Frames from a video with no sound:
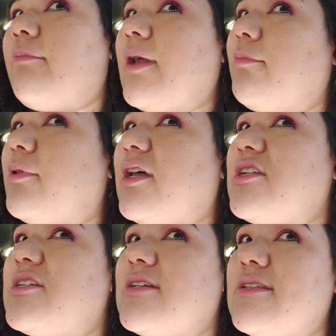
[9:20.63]
My
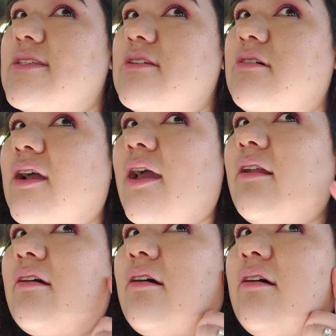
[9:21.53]
blush is still
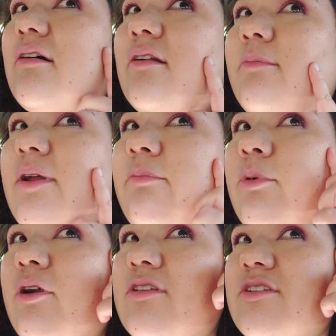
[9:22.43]
kind of on. My
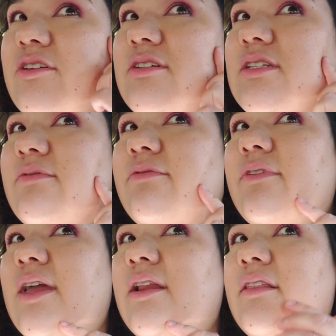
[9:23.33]
bronzer is
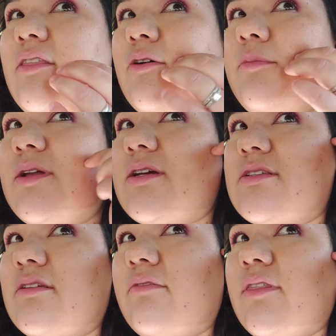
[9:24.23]
faded though
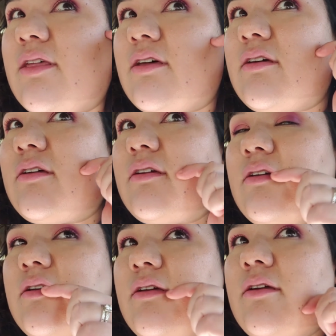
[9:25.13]
because of the
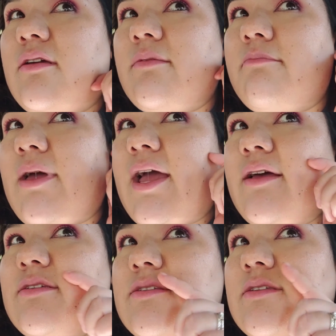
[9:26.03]

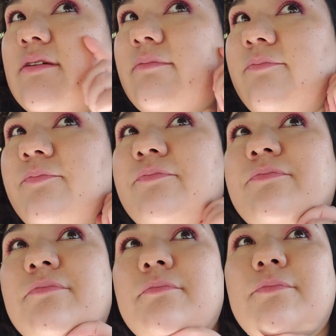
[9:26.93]
mask,
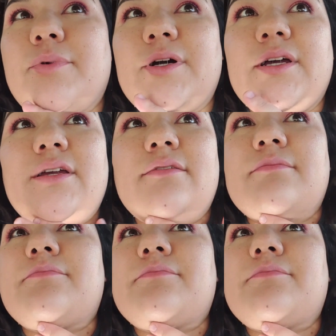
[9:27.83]
but